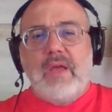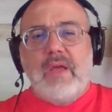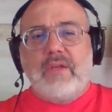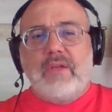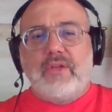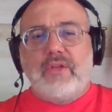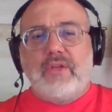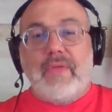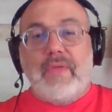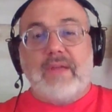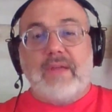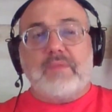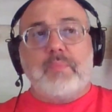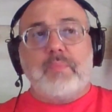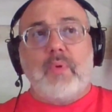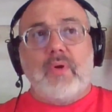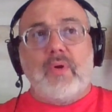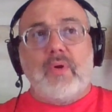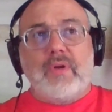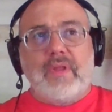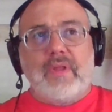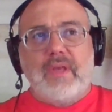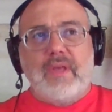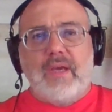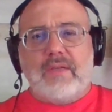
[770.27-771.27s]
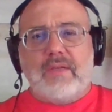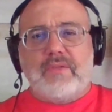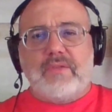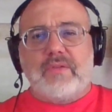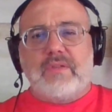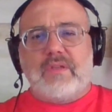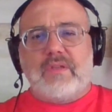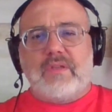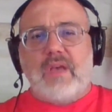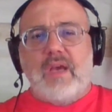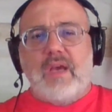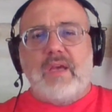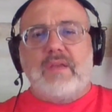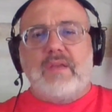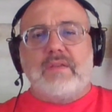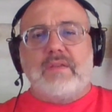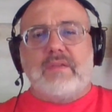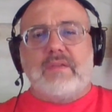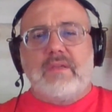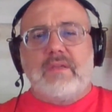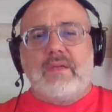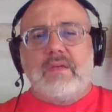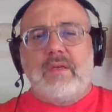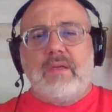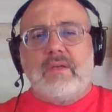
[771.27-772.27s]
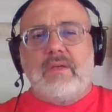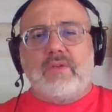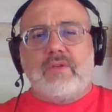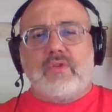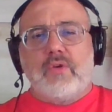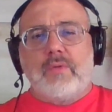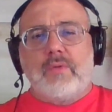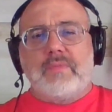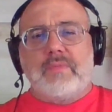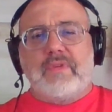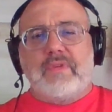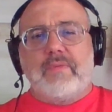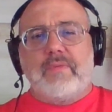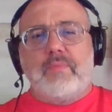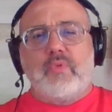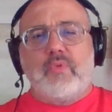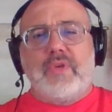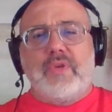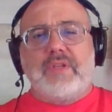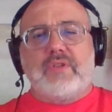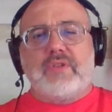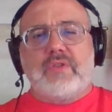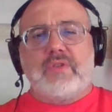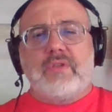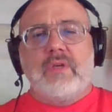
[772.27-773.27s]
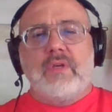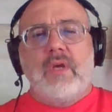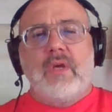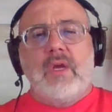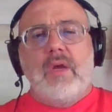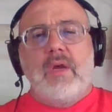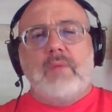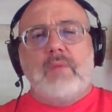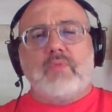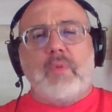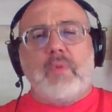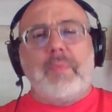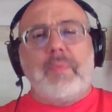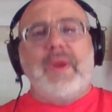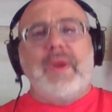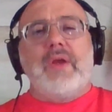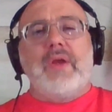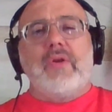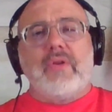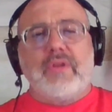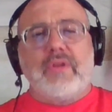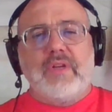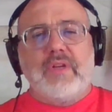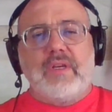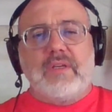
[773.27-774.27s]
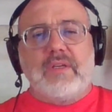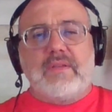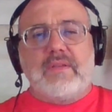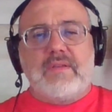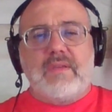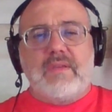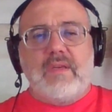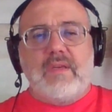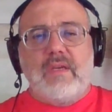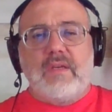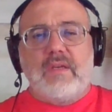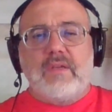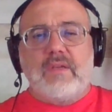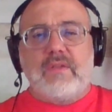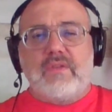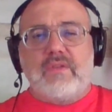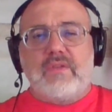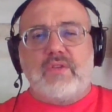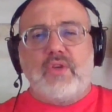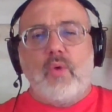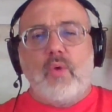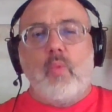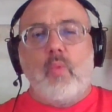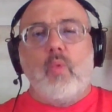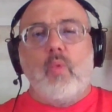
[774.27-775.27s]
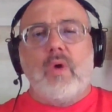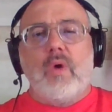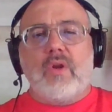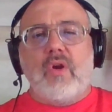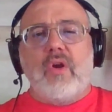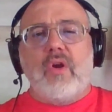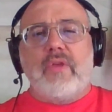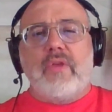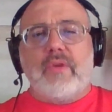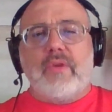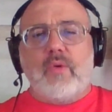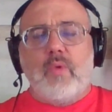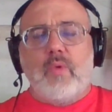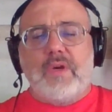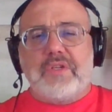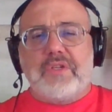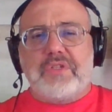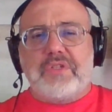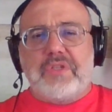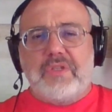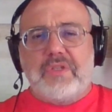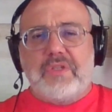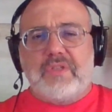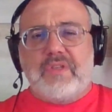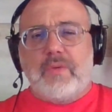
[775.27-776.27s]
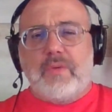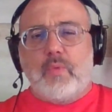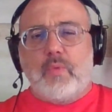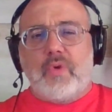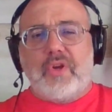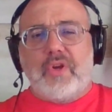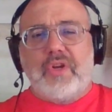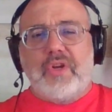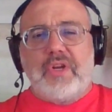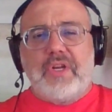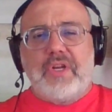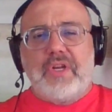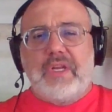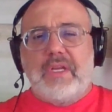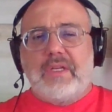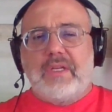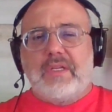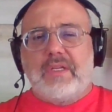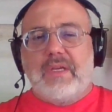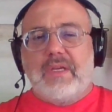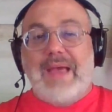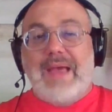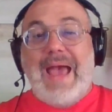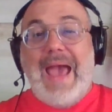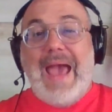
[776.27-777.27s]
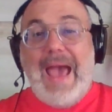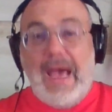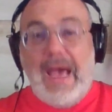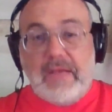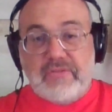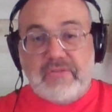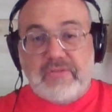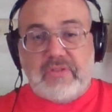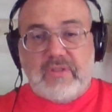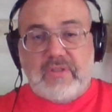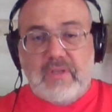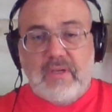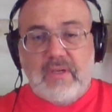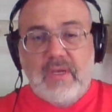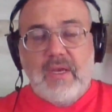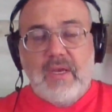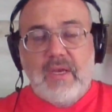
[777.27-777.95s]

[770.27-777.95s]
You know, that's part of the exercise in terms of breach preparedness is, you know, what are the questions that we're going to need to ask